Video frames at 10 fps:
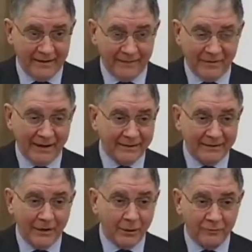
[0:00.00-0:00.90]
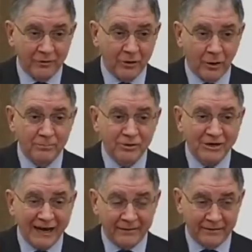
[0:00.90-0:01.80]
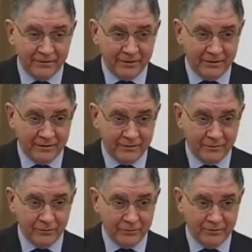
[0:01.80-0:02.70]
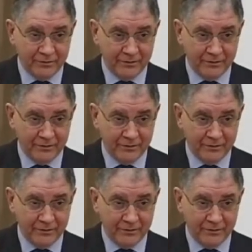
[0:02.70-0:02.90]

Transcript: Uh, the category of the objectively good